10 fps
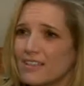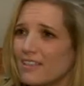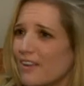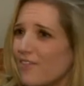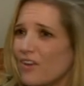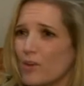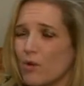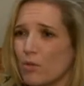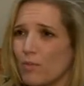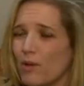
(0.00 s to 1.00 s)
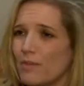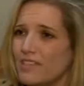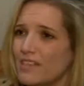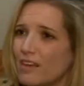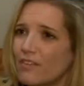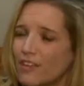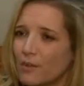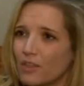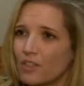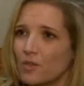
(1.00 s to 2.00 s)
Yeah, I felt horrible about myself. I
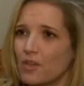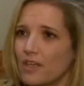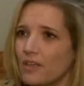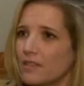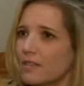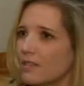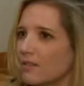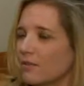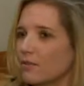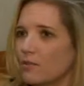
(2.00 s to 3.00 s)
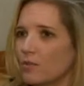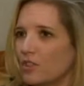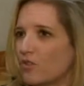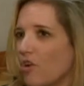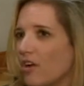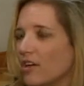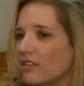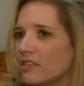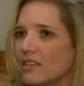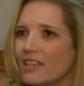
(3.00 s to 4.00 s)
didn't want to do things, you know,
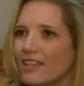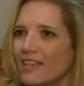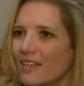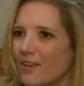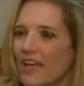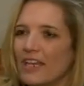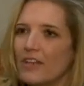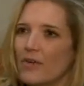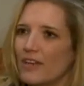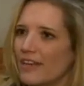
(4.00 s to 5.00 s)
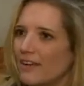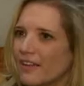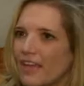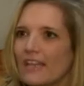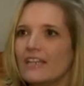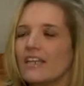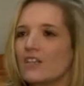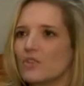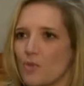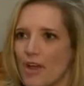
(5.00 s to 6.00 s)
withdrawn. You know, hated going out, hating to
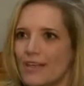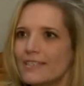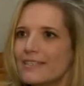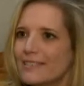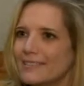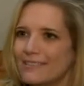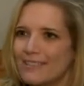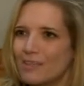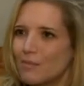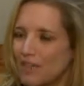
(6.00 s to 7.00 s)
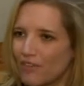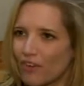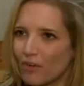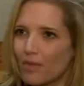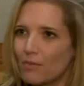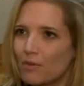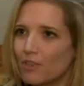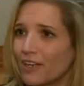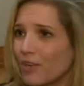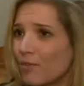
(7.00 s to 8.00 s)
get dressed and, you know, being in front of
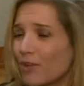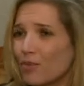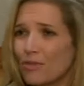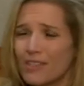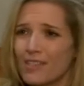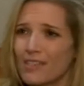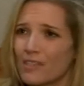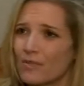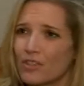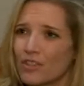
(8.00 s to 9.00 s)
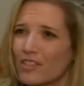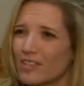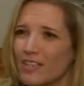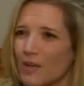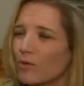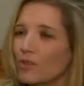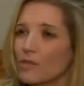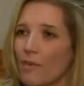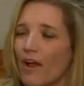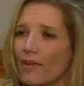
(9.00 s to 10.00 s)
people. And I own my own business, and it was just a downward
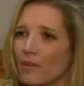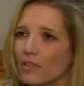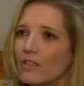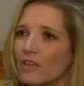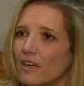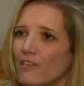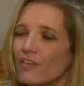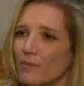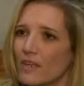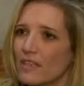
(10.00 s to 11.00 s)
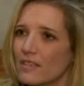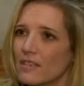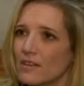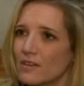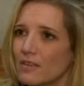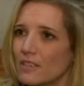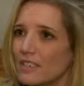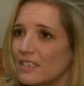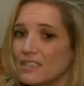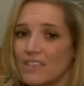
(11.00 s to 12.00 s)
spiral for me. So,
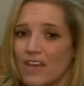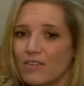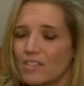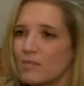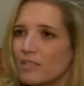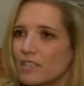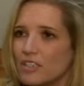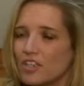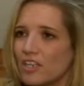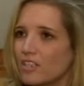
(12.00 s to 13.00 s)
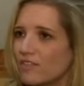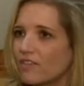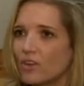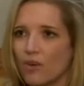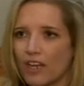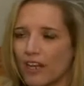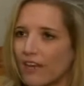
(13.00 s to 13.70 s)
and now it's completely changed. I feel great.